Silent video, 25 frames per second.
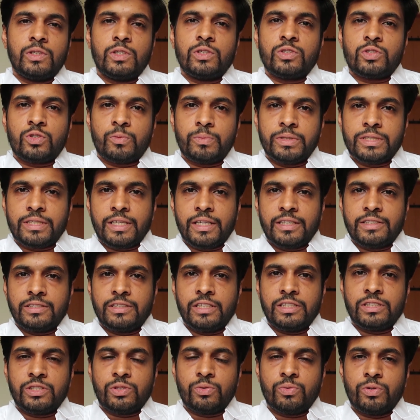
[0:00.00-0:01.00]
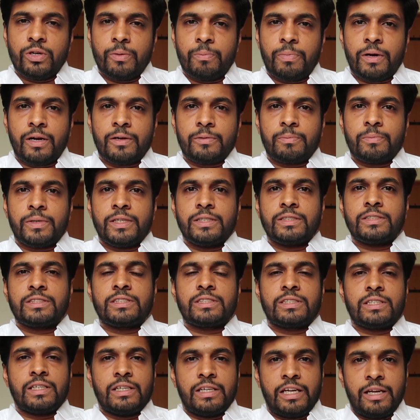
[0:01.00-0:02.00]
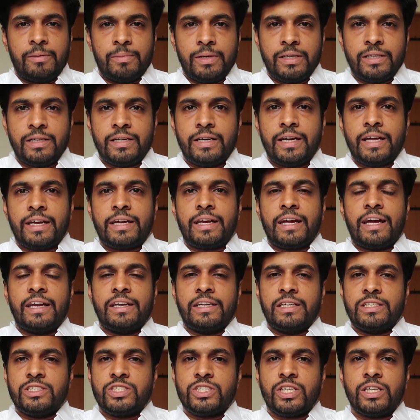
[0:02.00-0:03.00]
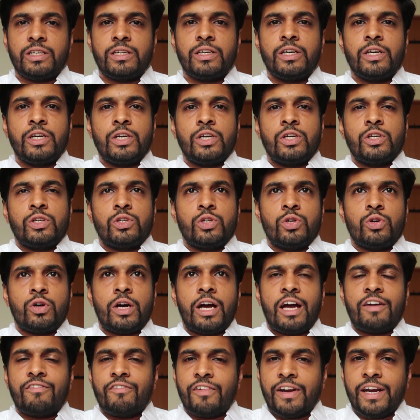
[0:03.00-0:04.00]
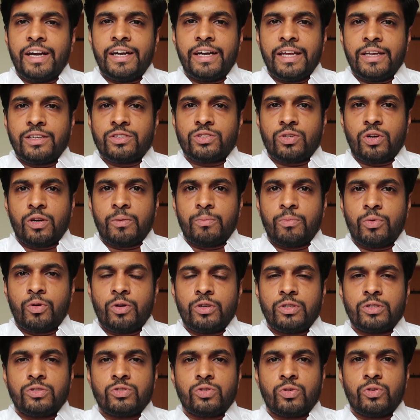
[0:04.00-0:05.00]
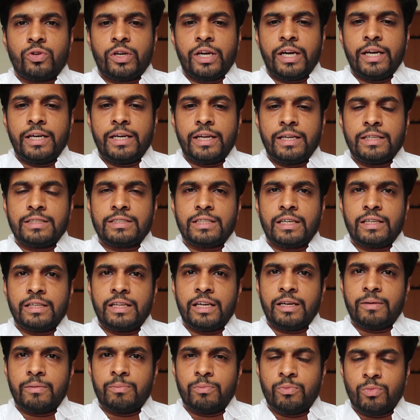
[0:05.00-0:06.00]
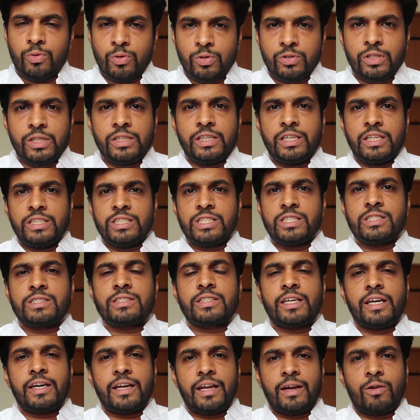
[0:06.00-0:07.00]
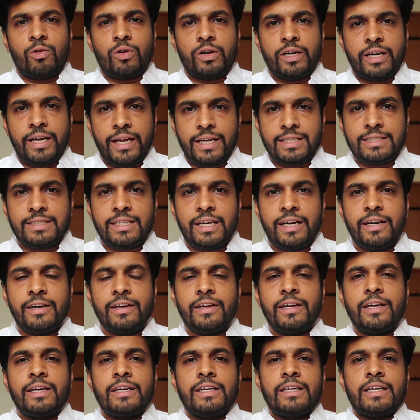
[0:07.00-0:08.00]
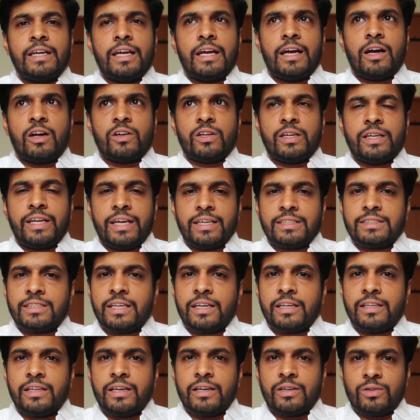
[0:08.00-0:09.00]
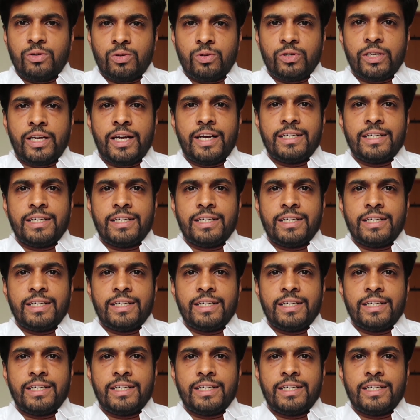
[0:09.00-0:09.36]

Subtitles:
So besides these two departments, namely the deck and engine, you have ratings on board. So ratings are there both in engine side and on deck side. On the deck side they are known